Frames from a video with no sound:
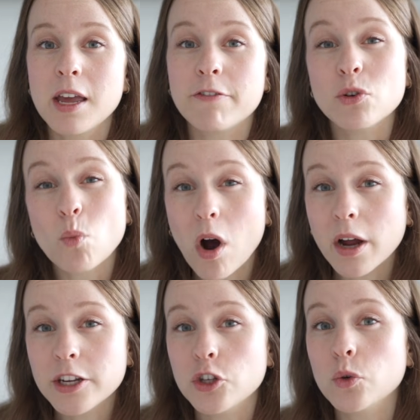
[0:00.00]
If you
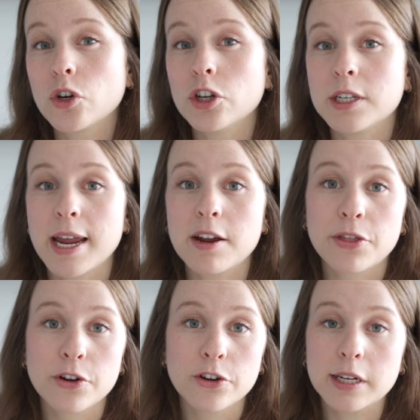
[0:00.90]
want, you could
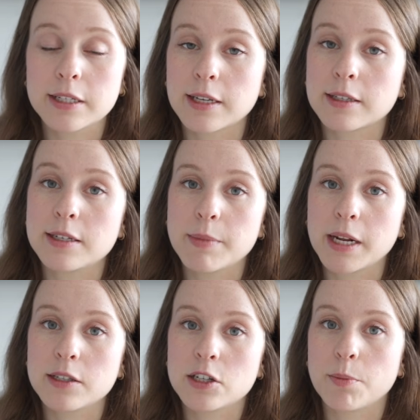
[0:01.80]
take 30 to 60
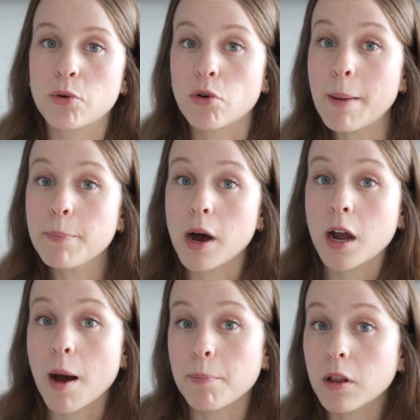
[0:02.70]
minutes to prep a
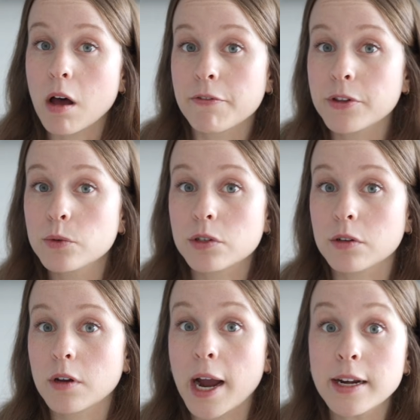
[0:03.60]
couple of those
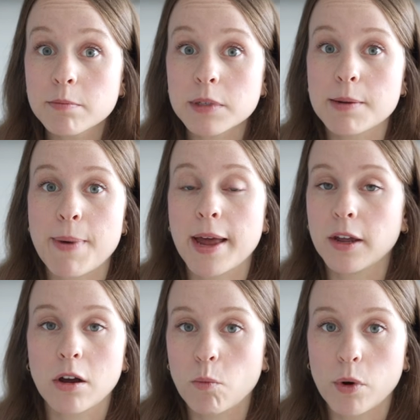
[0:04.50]
items,
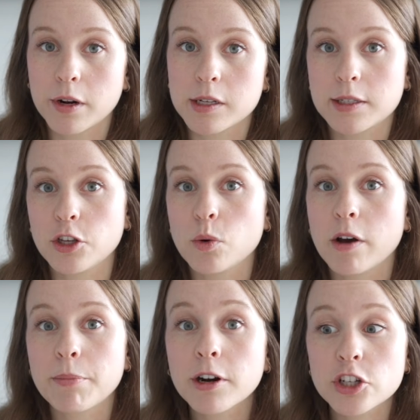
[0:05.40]
depending on what it is that you
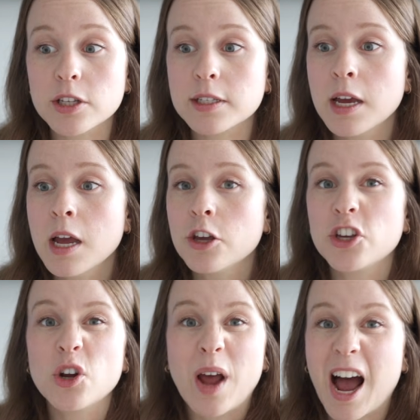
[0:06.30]
have purchased.
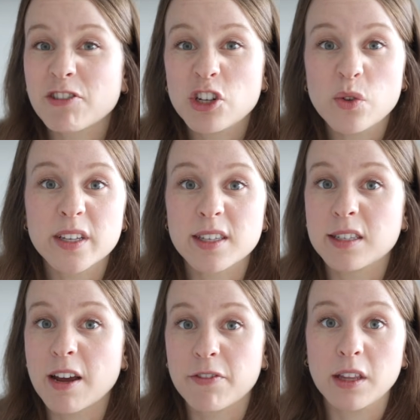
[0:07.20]
You don't have to do this,
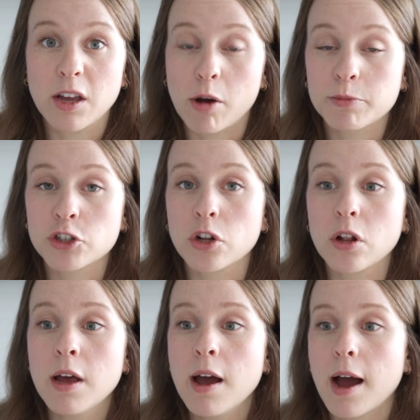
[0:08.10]
it's definitely optional.